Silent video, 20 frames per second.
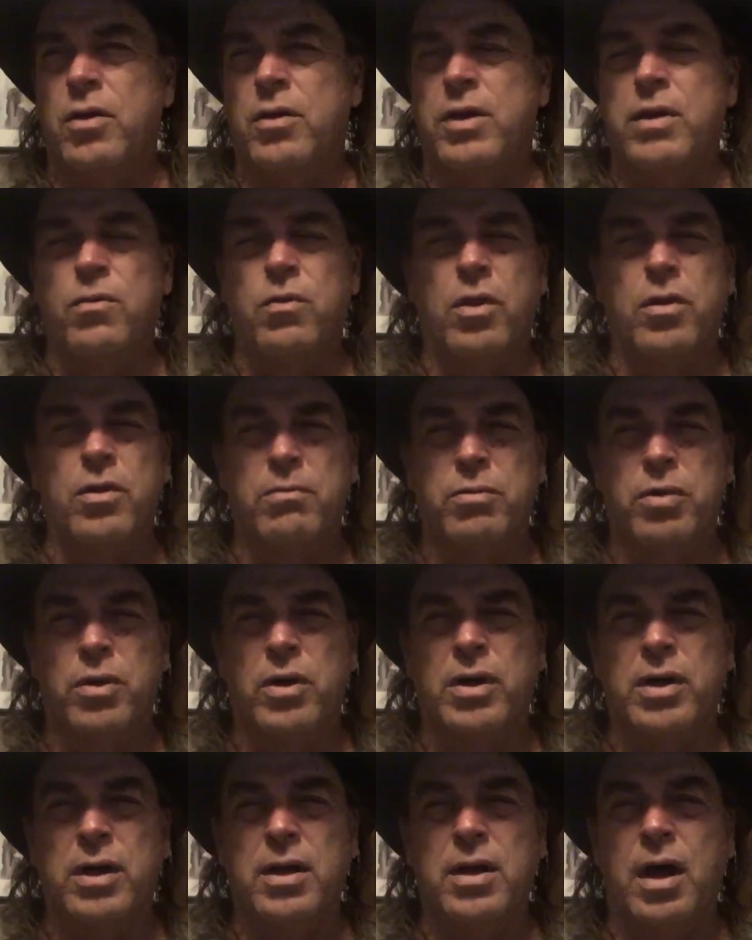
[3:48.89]
He wrote a
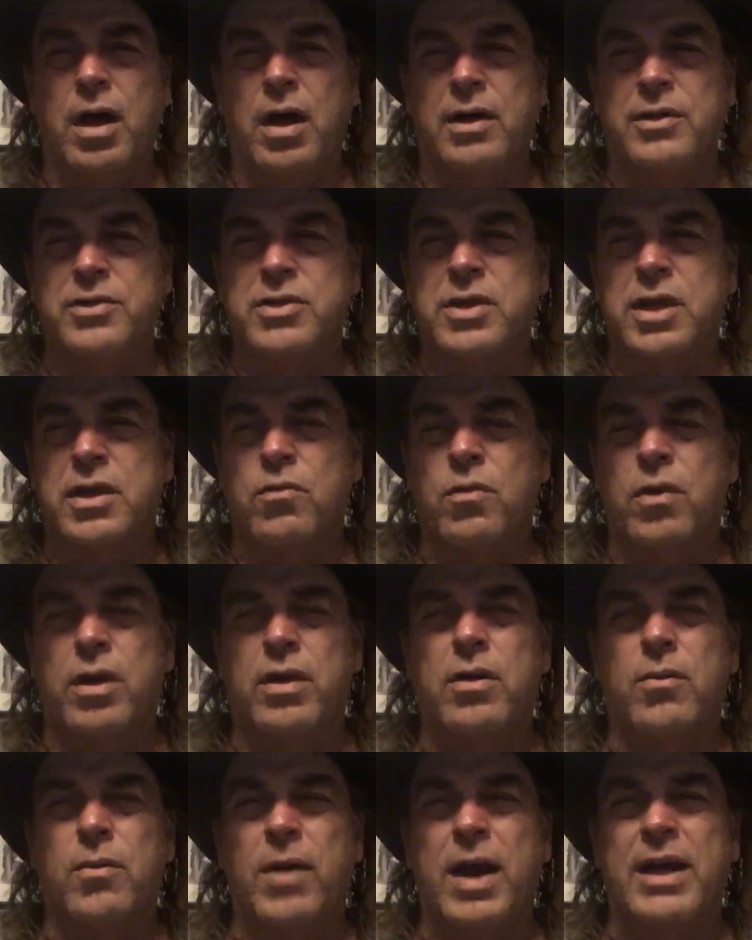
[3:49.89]
book on
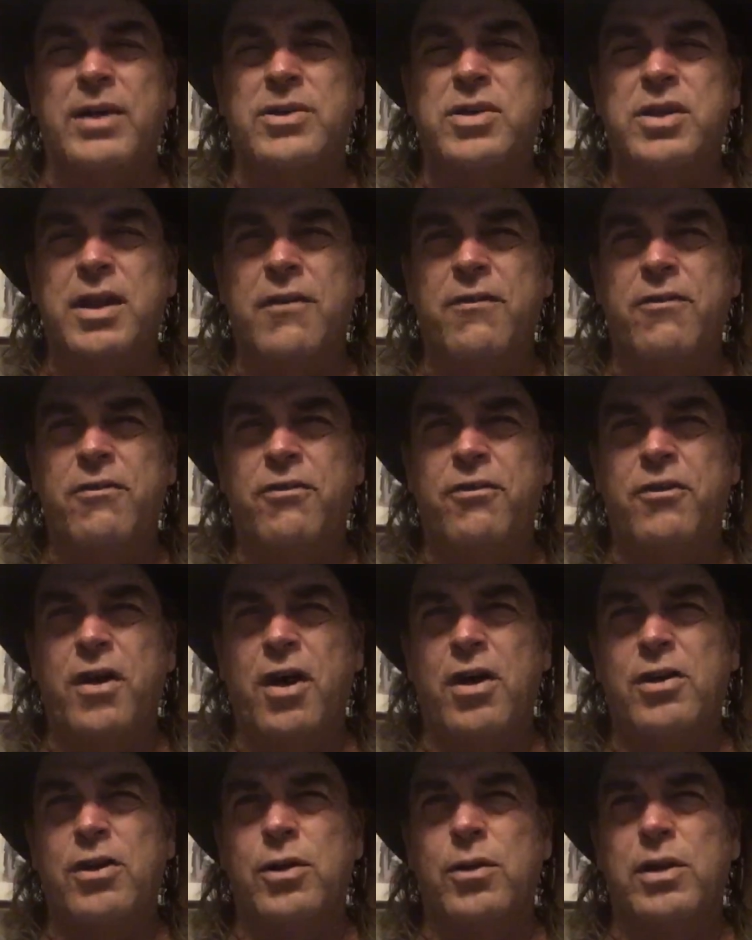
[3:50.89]
Skinwalker Ranch, and they
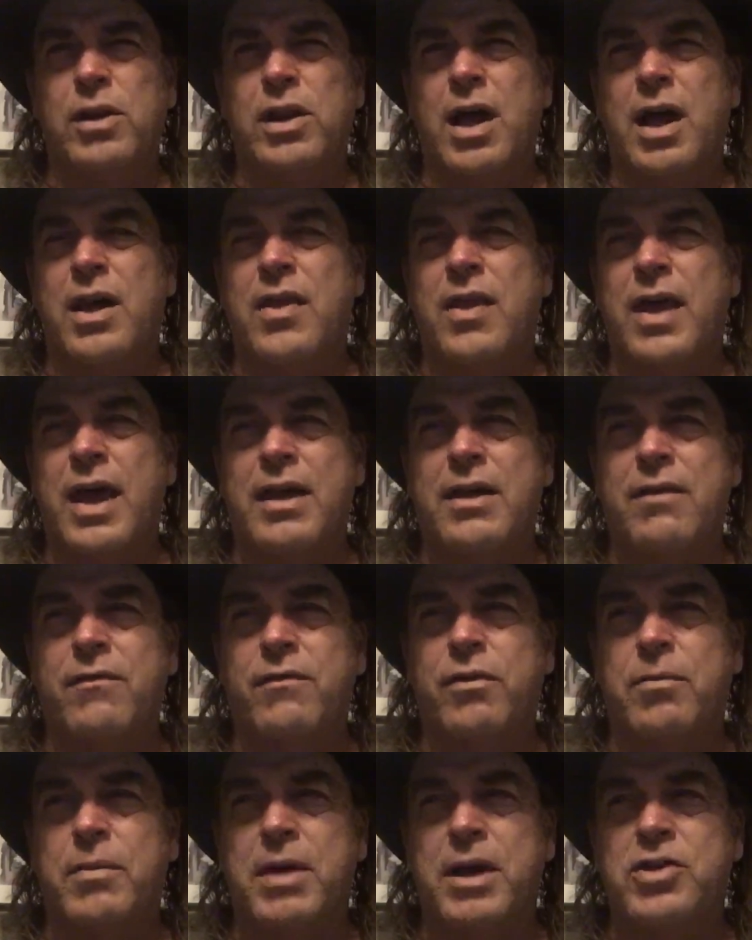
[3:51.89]
follow a lot of that
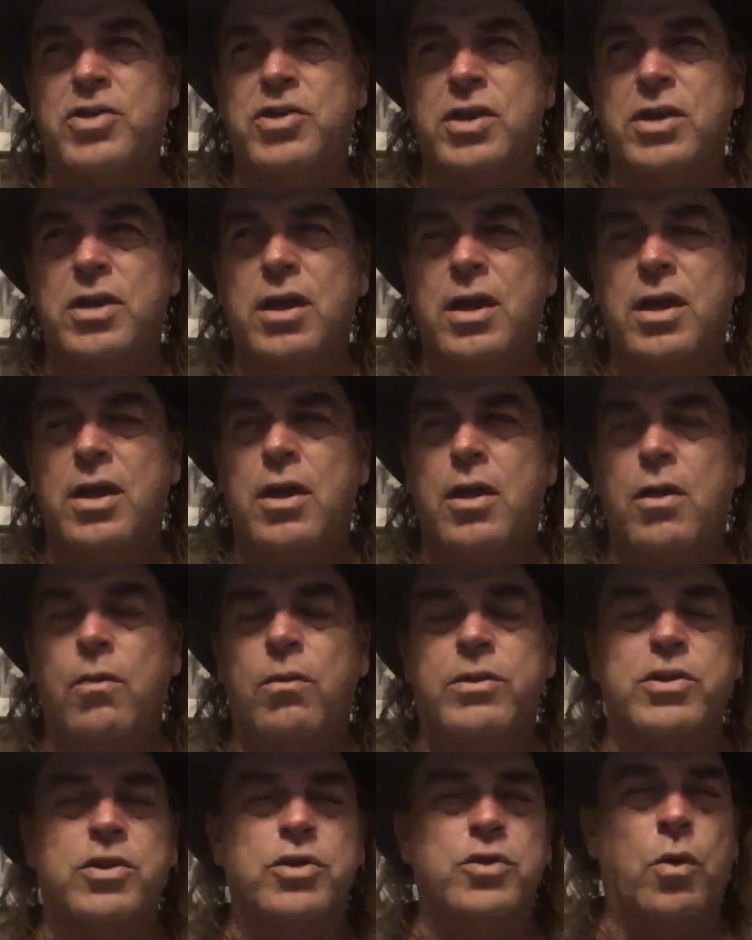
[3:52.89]
information,
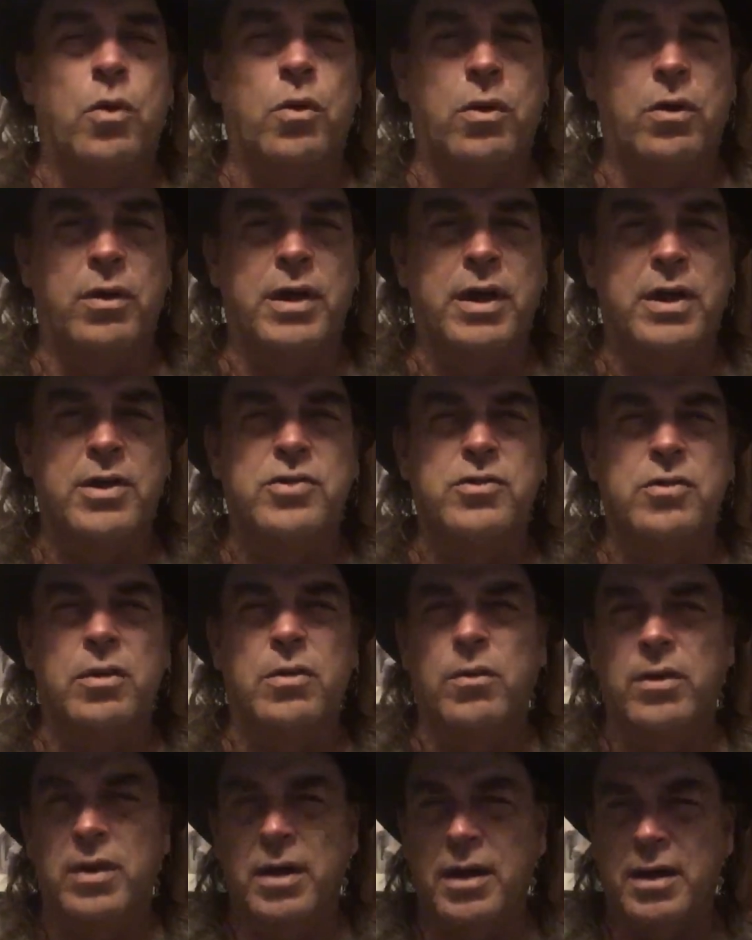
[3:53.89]
which is oral history,
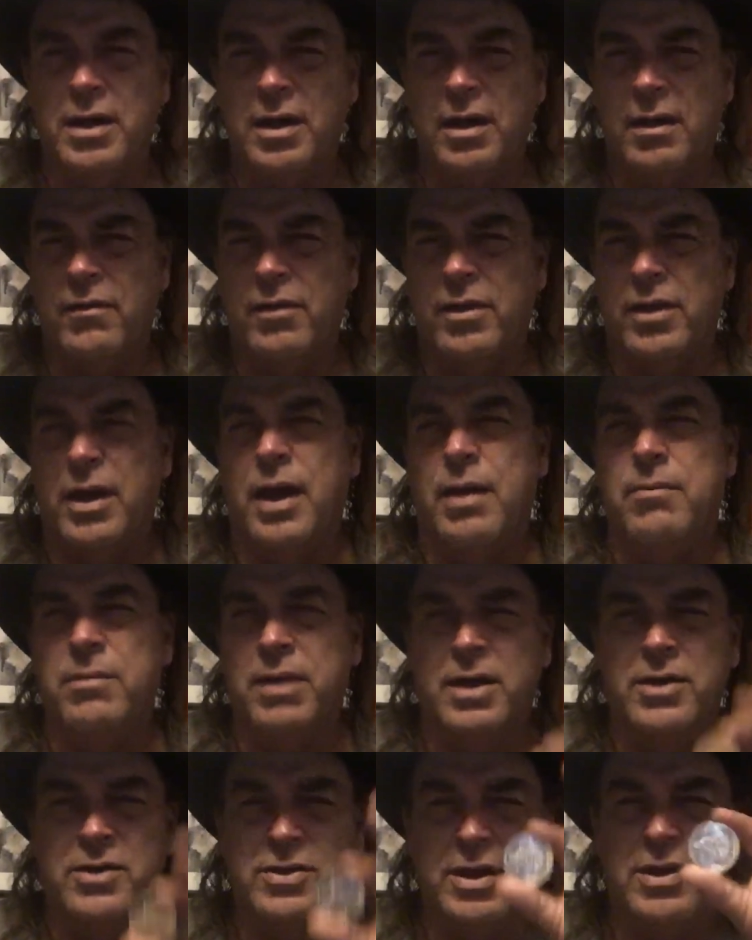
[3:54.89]
and we're going to cover that
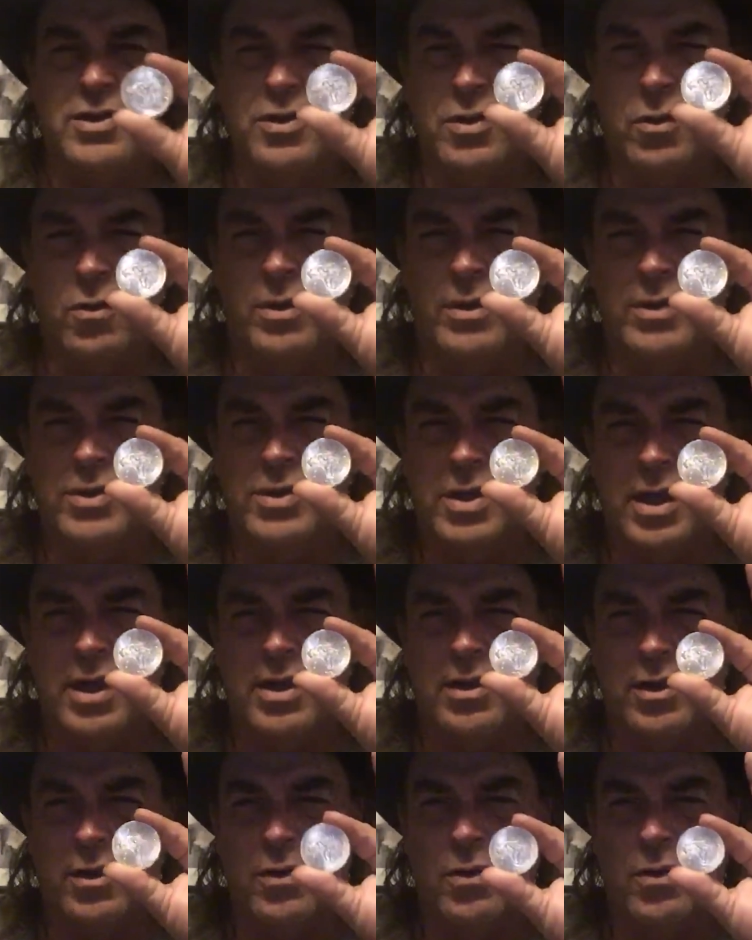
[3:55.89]
because that's the one side
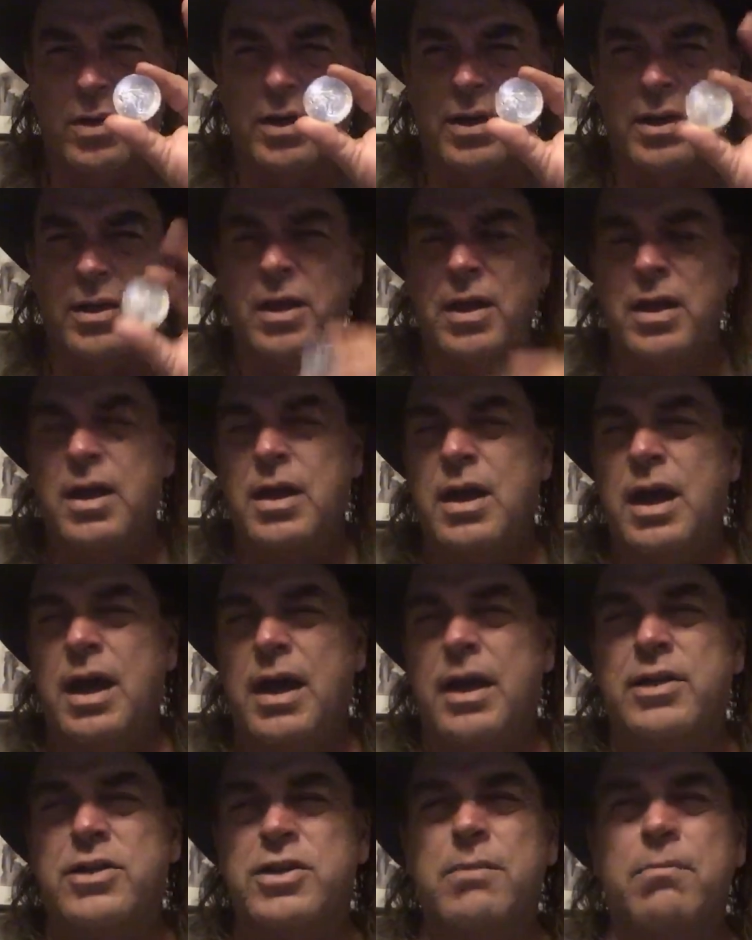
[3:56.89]
of the coin,
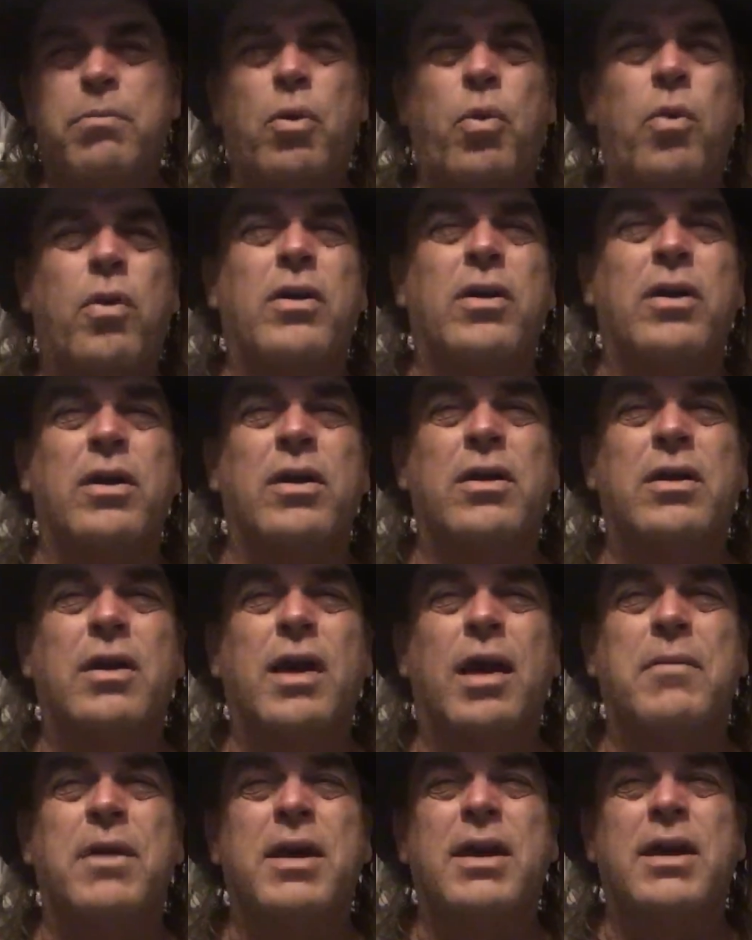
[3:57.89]
and it's important.
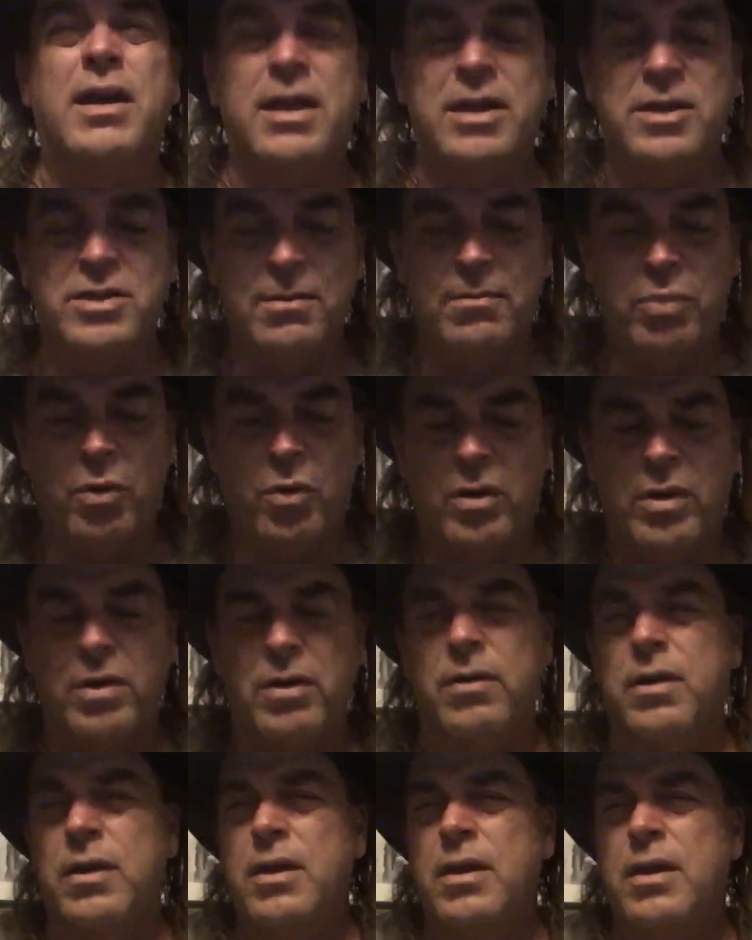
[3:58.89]
I mean, it is important,